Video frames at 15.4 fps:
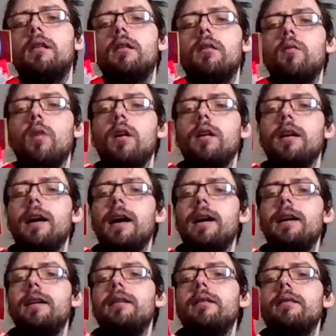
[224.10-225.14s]

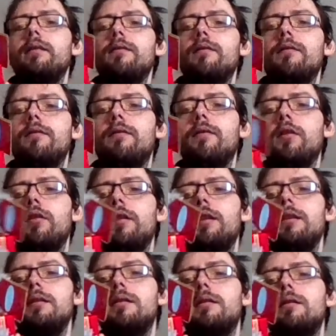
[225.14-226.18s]
1k for
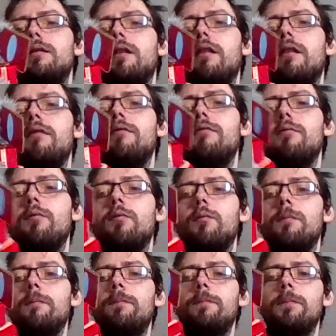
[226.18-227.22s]
this, so
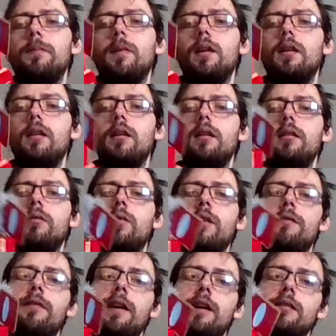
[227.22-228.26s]

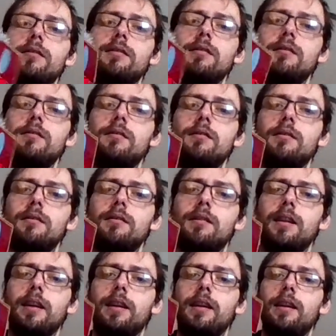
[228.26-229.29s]
1,000
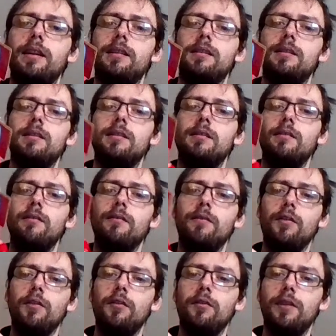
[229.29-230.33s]
tickets
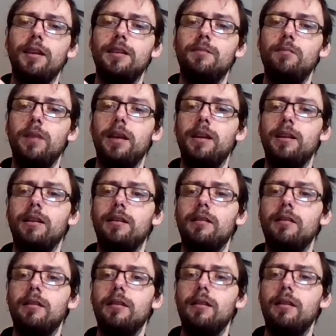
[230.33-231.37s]
for this big
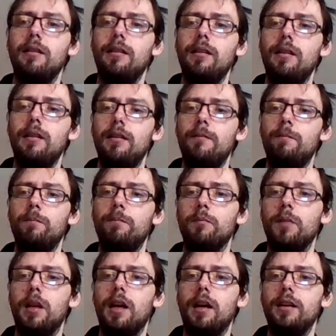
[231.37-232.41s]

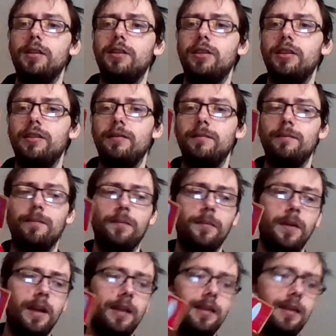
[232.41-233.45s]
plush,
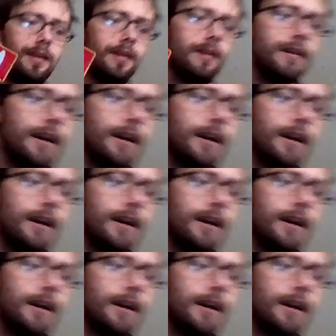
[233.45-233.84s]
and the